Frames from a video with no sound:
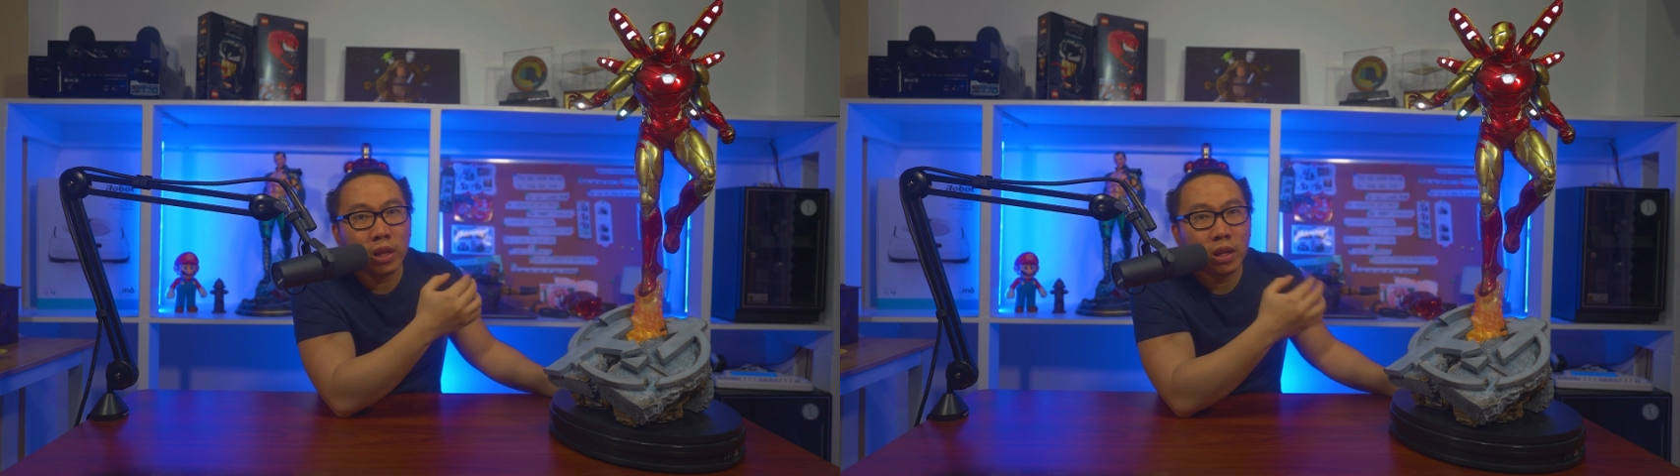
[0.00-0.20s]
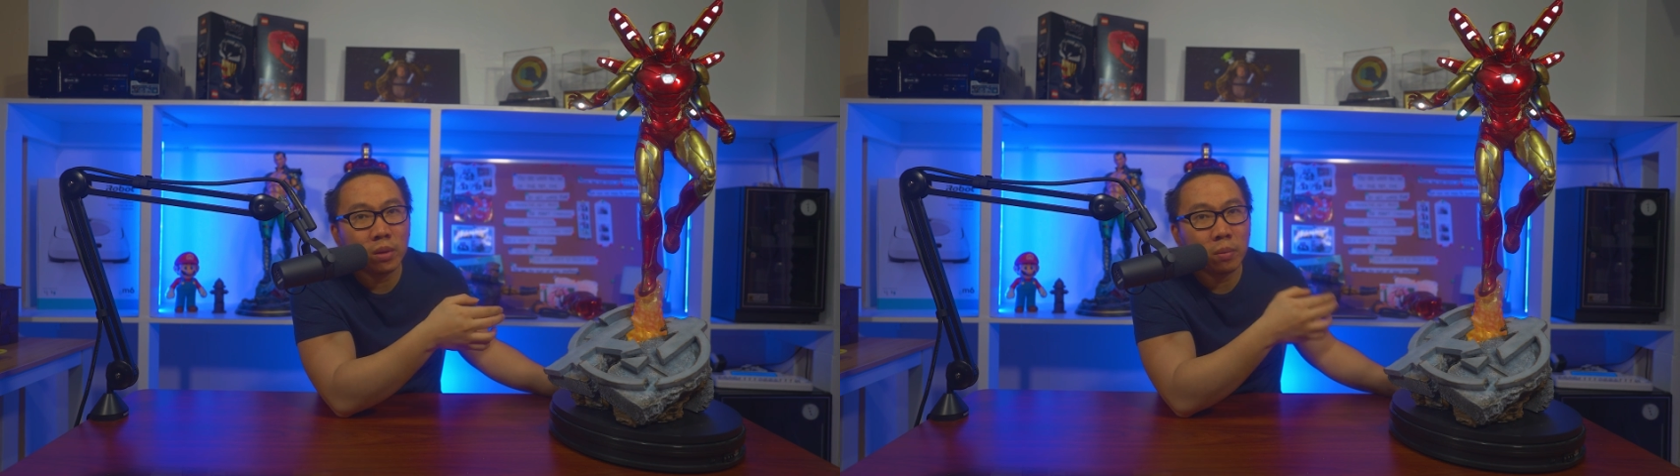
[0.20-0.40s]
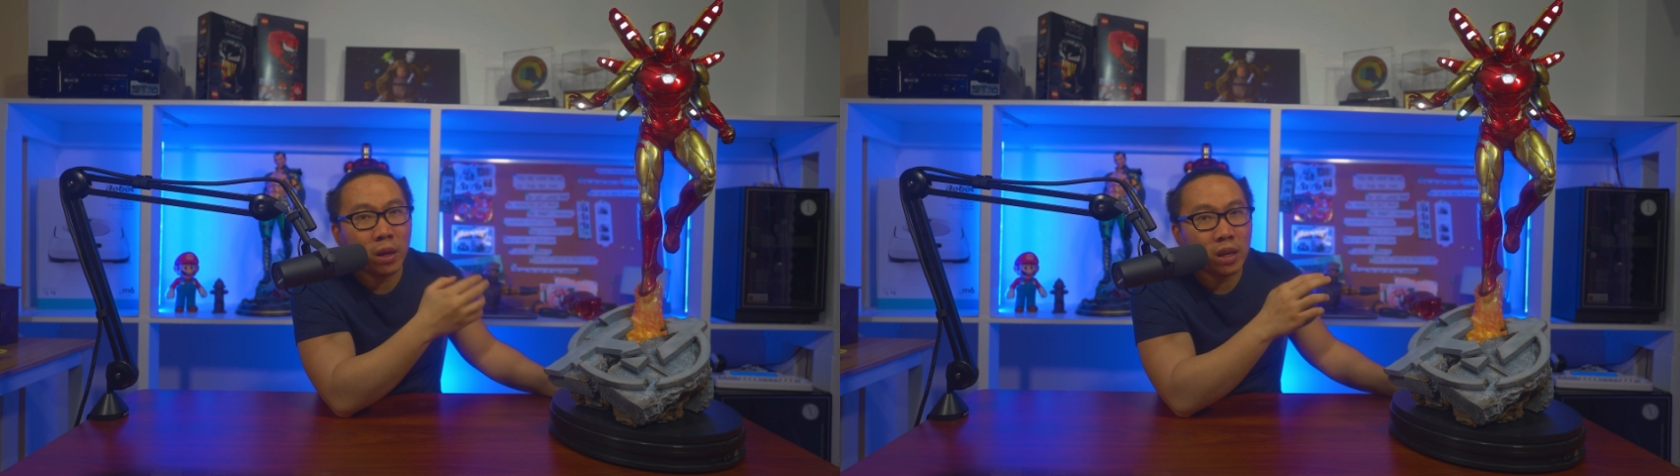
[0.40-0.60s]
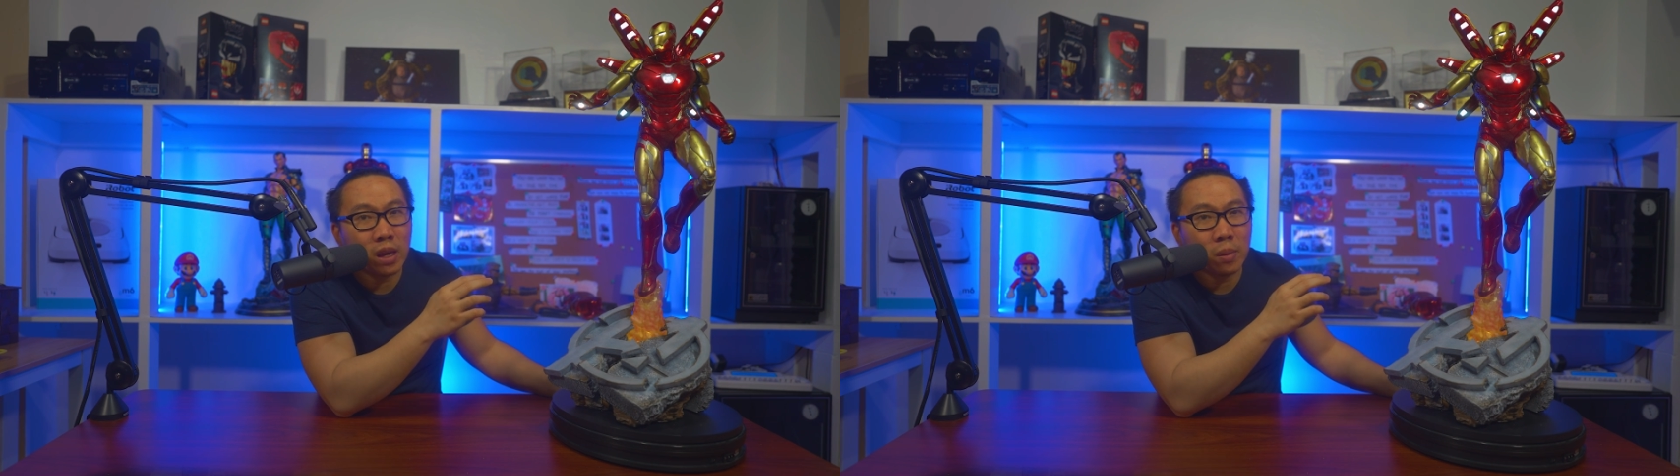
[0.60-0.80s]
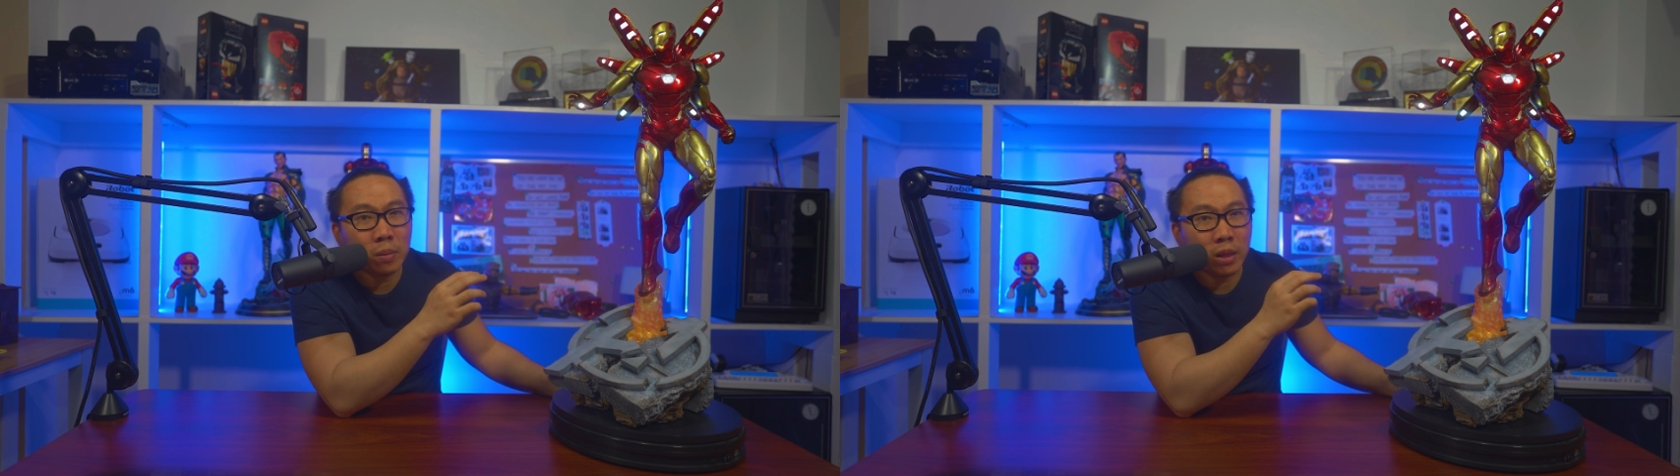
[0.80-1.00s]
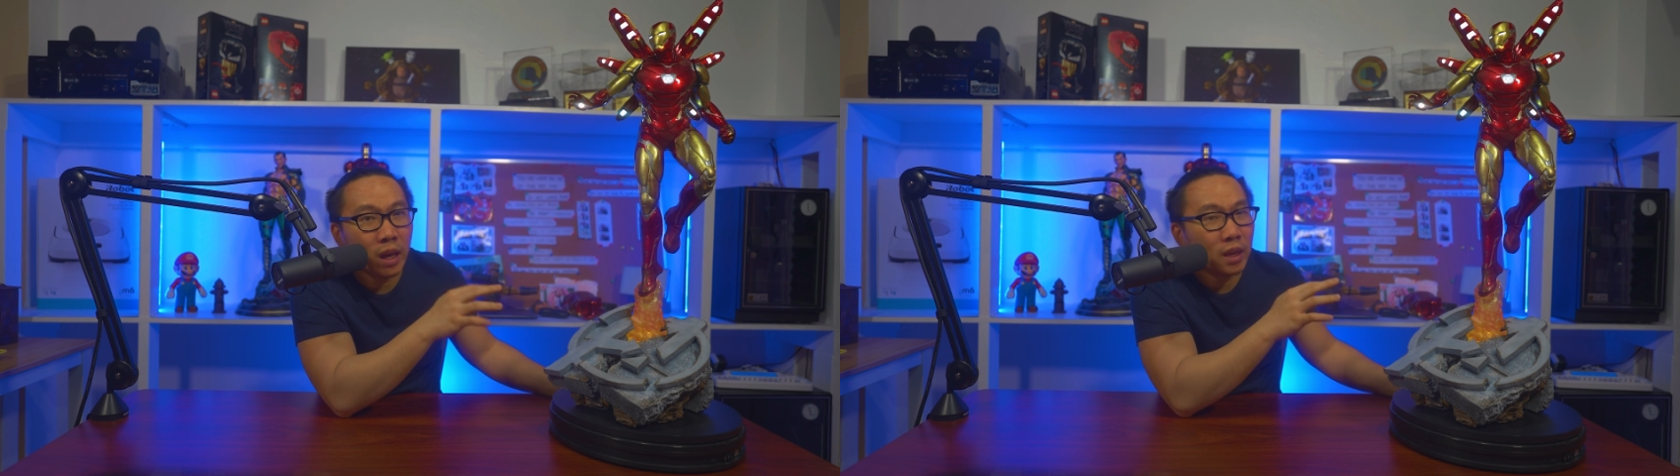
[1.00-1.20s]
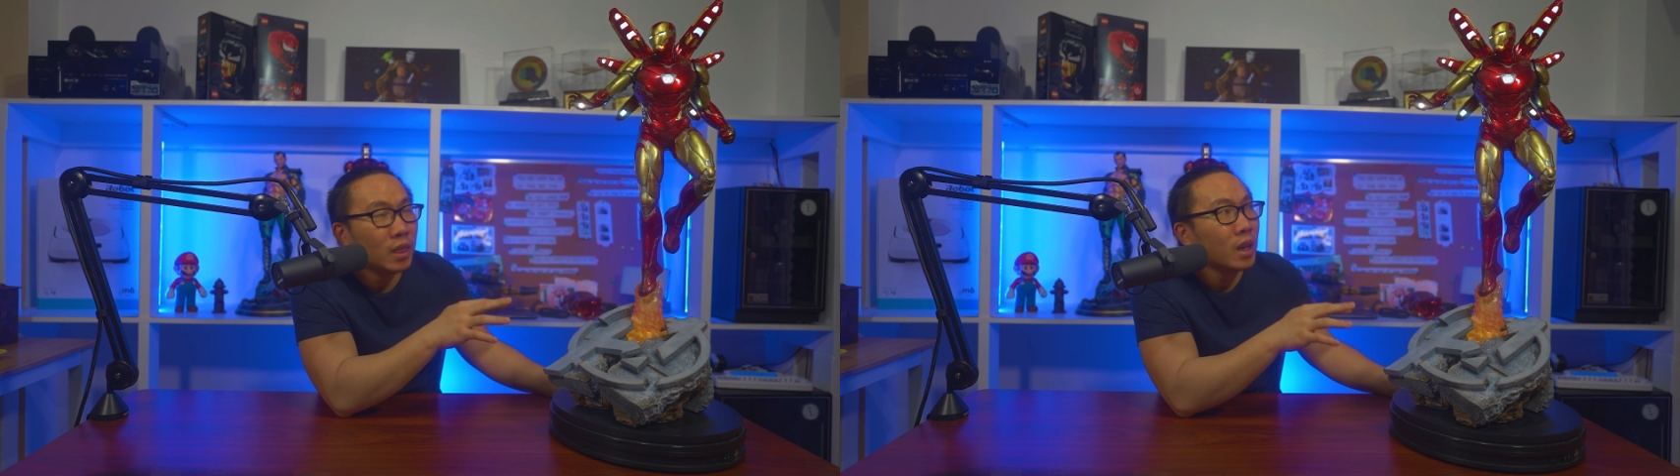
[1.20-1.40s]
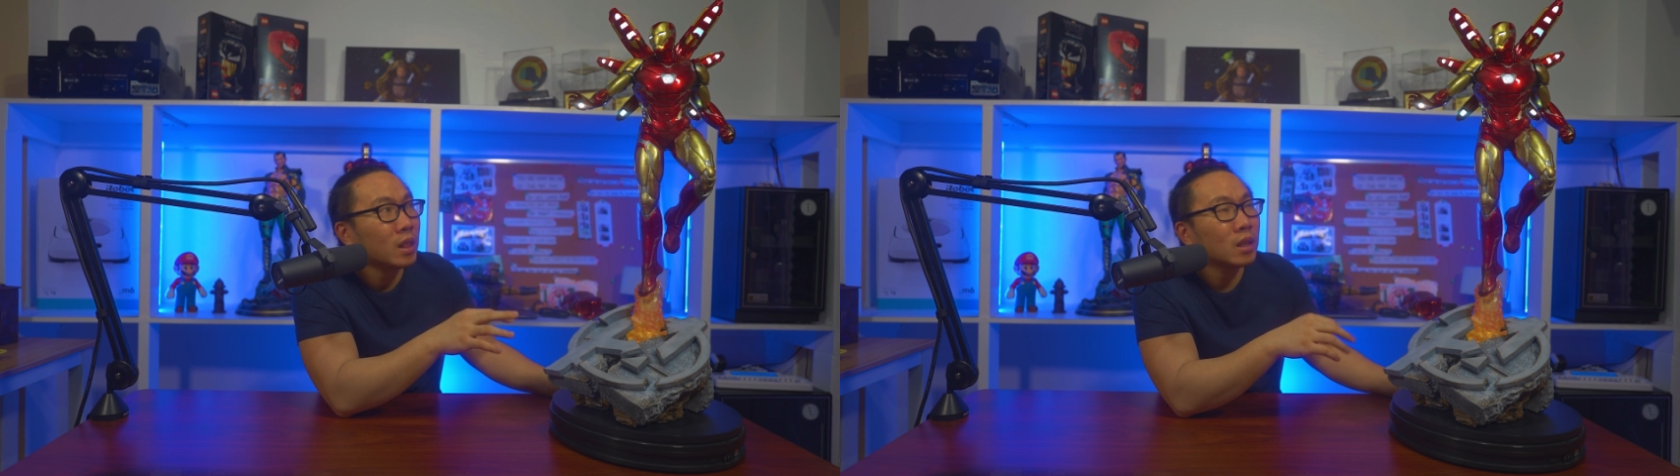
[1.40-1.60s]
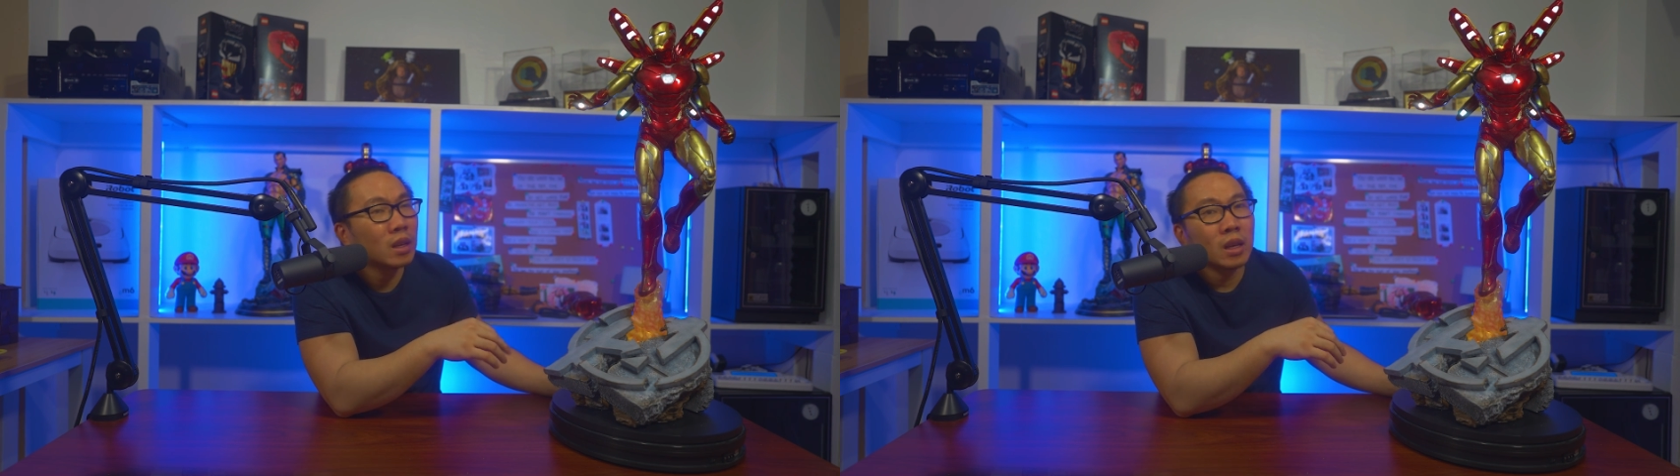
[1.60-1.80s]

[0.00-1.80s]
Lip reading: didn't make him like that.